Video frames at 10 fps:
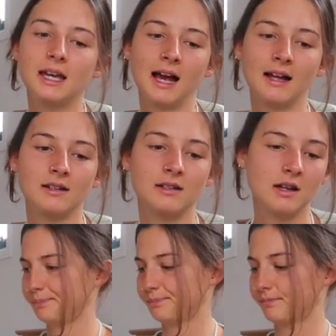And
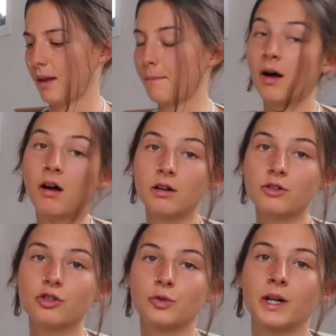
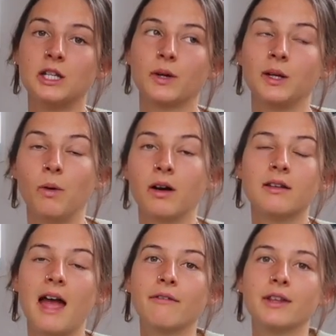March
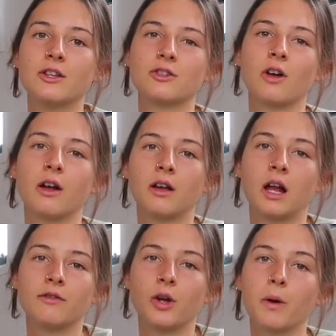2021, everything just started
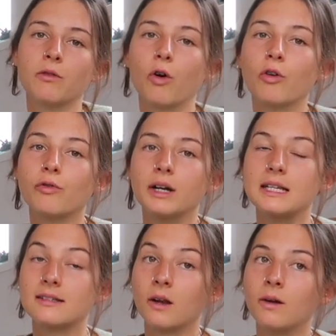kind of going wrong really
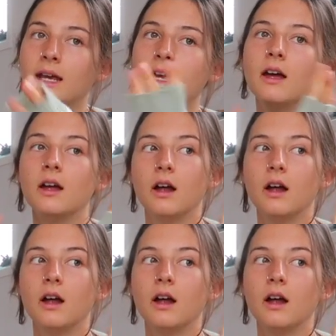slowly.